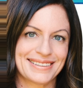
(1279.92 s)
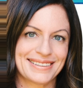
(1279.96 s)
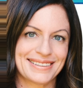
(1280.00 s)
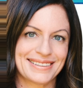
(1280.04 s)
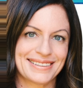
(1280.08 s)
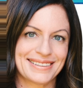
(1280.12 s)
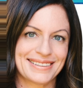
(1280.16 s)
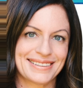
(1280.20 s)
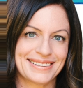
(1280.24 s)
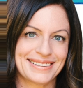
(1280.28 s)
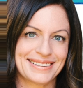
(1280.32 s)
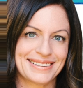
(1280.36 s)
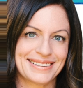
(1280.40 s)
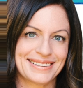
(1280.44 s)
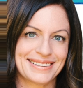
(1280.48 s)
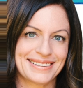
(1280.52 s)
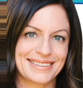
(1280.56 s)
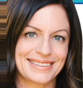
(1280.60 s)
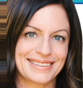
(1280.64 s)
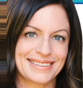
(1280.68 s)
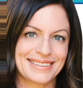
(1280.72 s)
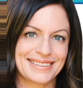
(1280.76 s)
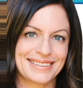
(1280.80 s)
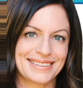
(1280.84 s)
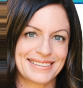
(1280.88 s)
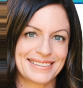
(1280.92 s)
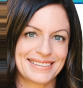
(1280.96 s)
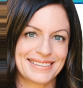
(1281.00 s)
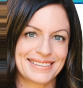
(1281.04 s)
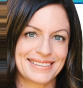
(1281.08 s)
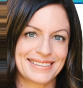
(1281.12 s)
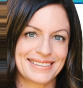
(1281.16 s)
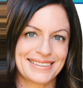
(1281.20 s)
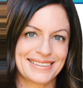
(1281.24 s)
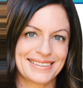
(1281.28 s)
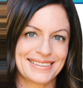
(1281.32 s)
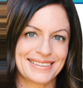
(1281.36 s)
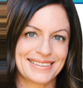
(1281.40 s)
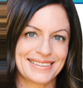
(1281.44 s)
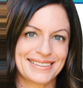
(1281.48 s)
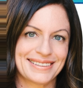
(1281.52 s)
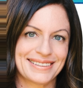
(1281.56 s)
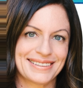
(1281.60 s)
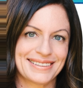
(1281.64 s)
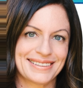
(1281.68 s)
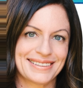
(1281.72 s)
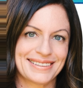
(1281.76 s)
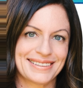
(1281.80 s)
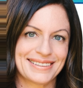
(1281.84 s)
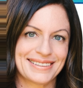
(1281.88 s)

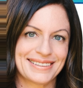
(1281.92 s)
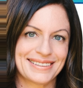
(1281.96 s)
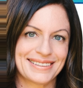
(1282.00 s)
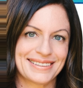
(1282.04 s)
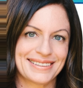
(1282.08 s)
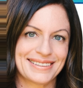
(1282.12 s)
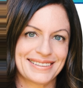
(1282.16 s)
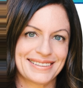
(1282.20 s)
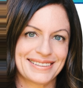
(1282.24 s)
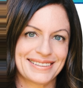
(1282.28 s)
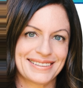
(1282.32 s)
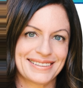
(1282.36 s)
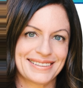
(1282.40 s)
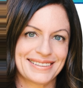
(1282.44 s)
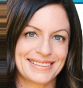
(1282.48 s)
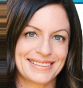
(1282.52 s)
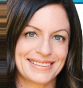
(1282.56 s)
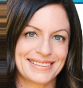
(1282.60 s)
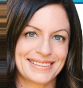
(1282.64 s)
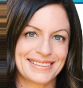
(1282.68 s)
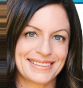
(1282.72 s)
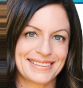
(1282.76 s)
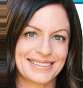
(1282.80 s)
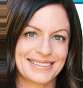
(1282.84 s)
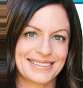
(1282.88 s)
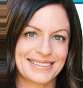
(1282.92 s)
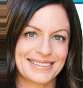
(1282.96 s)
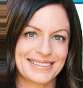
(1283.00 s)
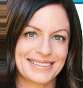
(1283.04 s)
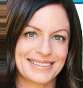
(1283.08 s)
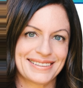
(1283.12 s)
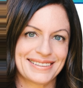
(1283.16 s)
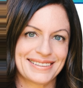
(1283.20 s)
(no lip movement)